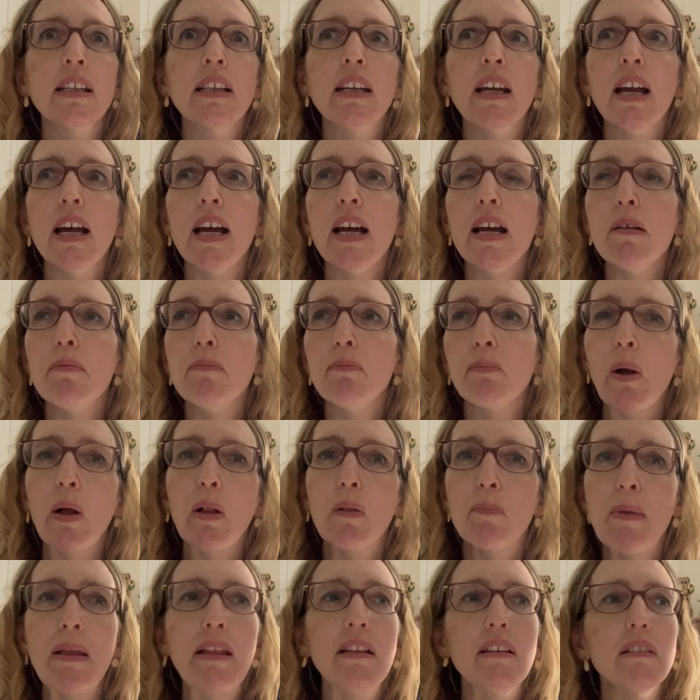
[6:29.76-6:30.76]
well
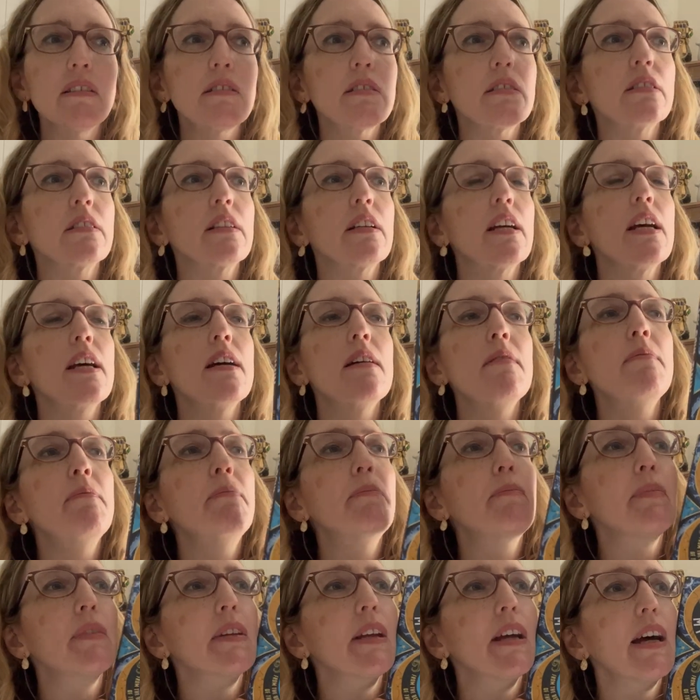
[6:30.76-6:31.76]
built, and
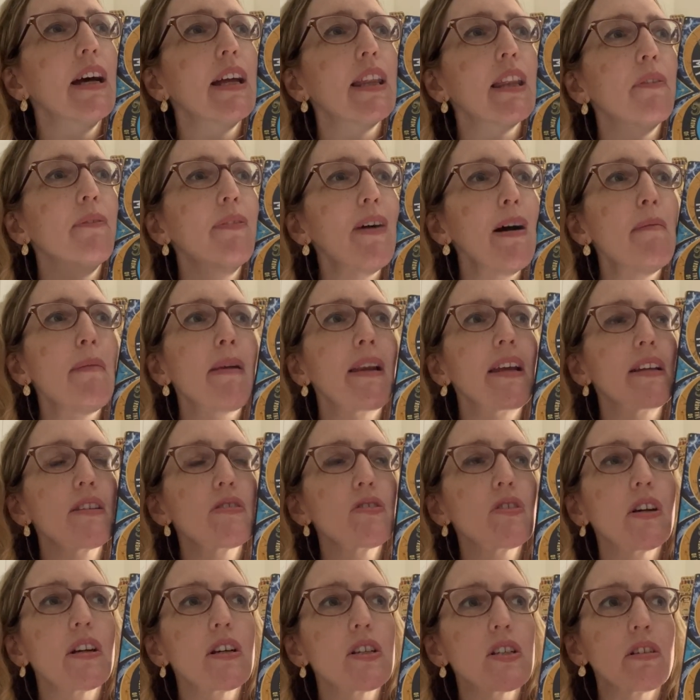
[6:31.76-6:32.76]
the family
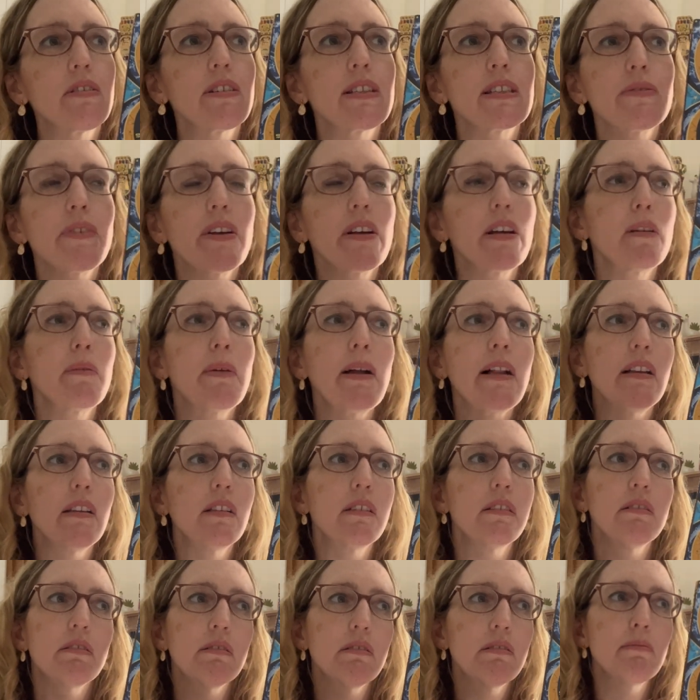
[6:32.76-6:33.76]
structure is very well
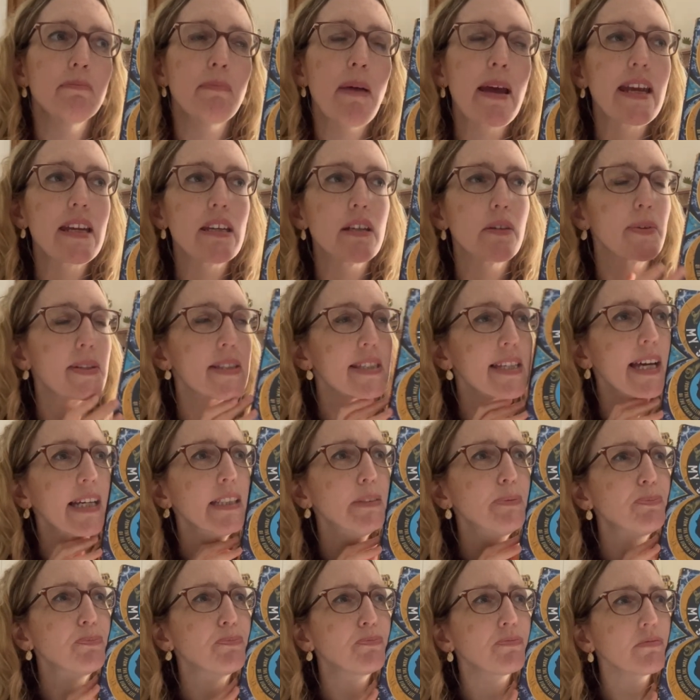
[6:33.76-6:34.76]
made, I would say.
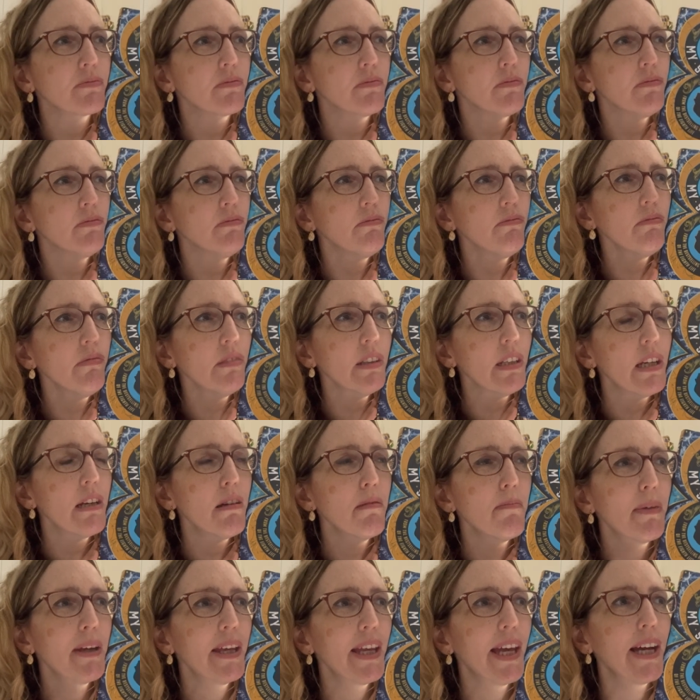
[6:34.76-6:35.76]

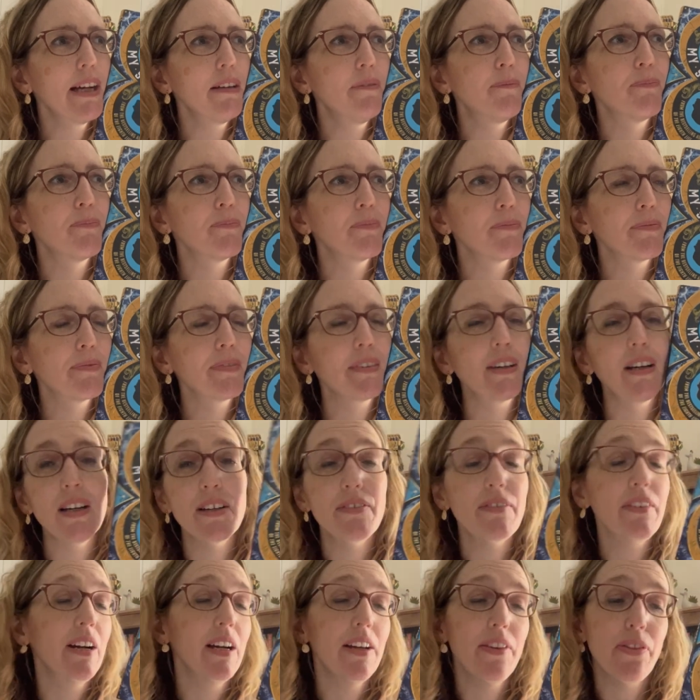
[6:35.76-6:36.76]
But yeah,
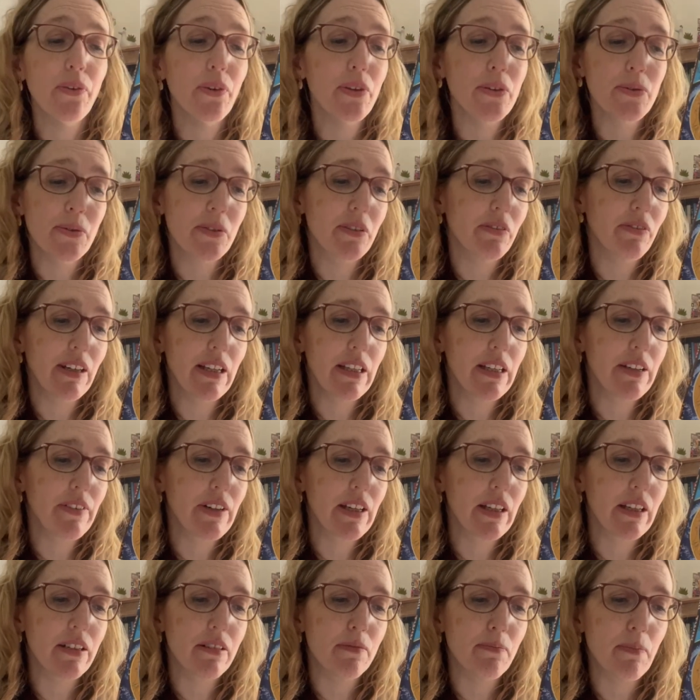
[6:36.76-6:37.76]
I thought this was a really,
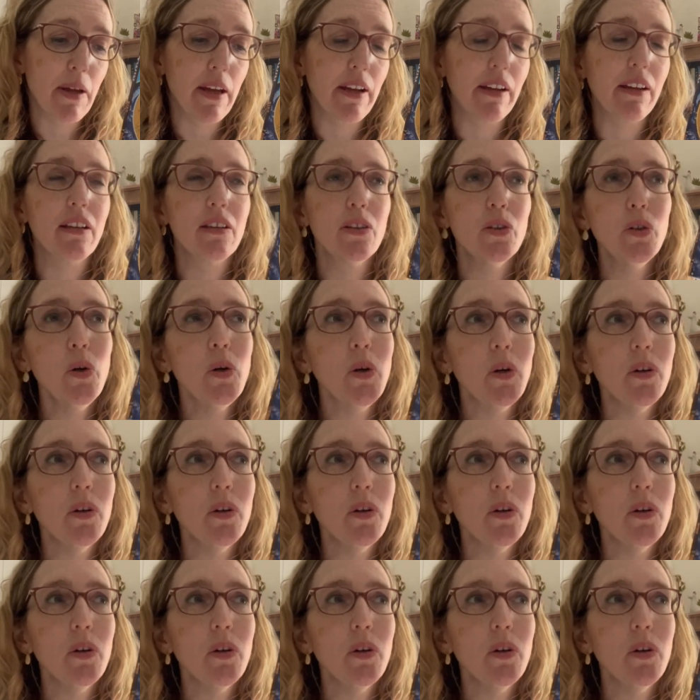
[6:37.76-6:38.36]
really good book. It